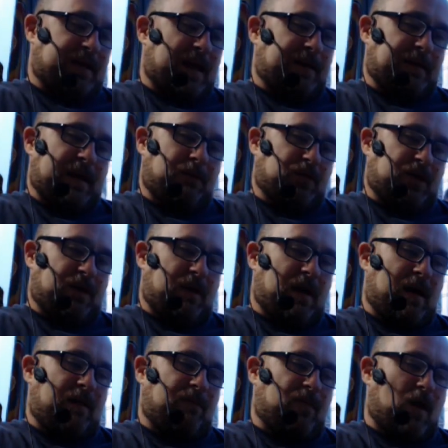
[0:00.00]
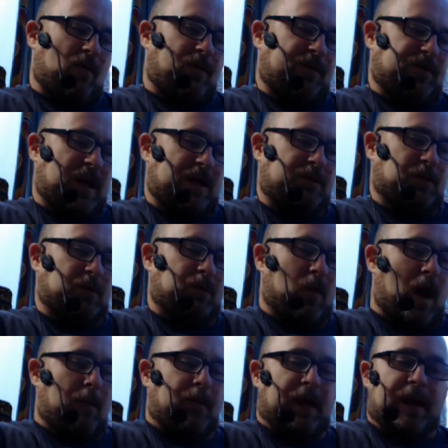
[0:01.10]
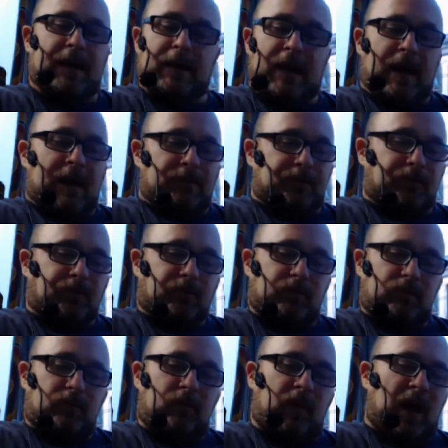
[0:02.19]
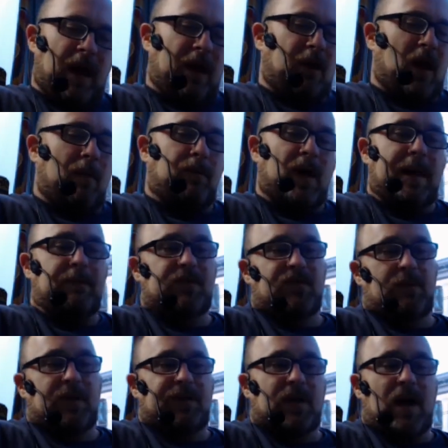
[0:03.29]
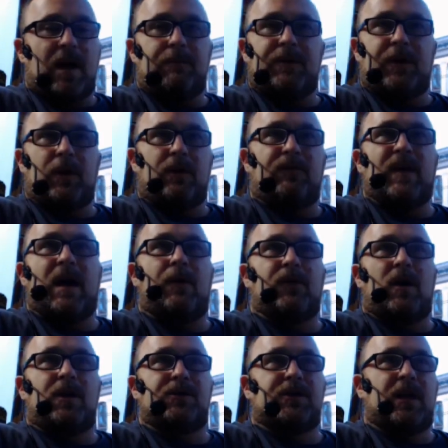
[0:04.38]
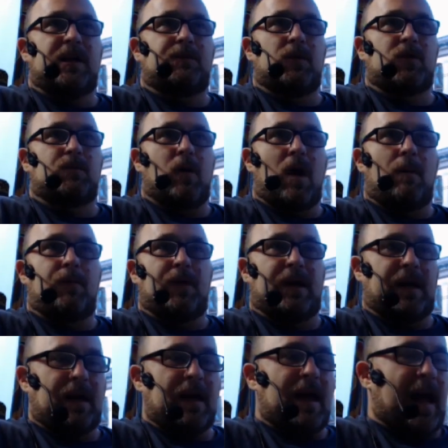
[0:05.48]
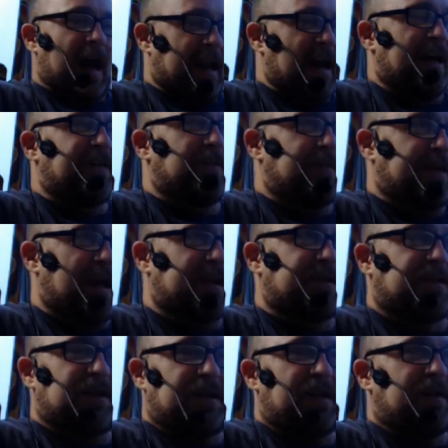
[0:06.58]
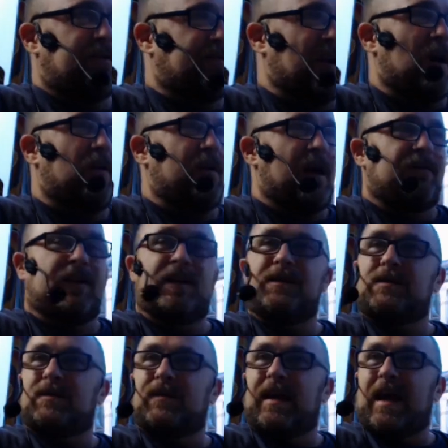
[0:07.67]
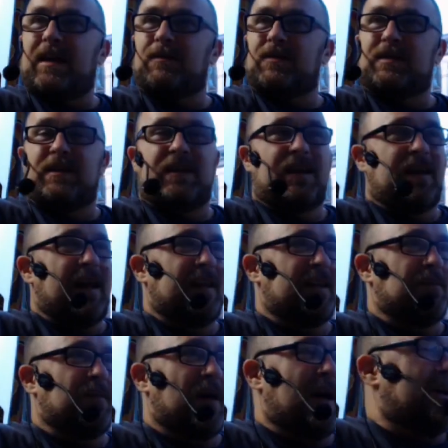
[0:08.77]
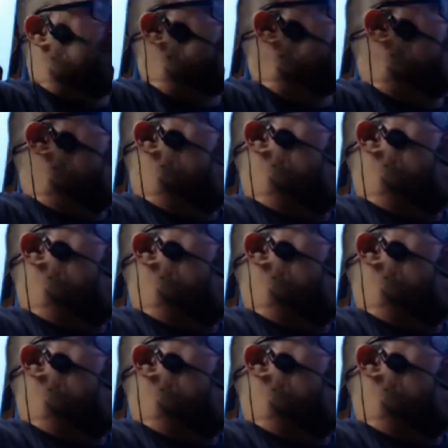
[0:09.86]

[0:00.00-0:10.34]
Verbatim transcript: that was in, involved with Shakespeare's property and got pipes from the time period found on Shakespeare's property and had them tested and found evidence of cannabis in the in the pipes.